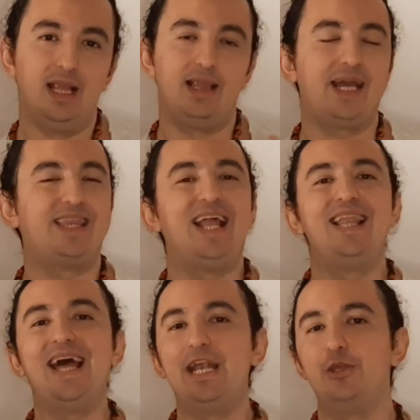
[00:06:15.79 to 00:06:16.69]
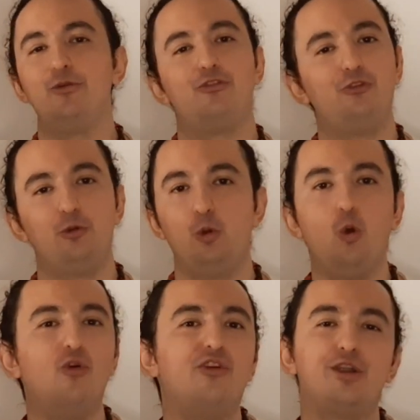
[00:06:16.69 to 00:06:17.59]
like that led you to
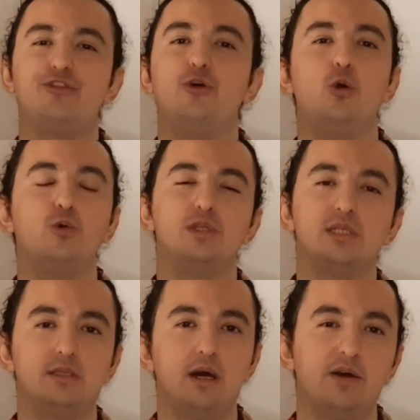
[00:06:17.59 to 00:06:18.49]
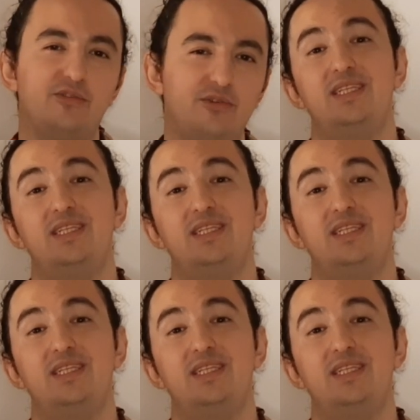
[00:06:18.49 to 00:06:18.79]
overdose stuff?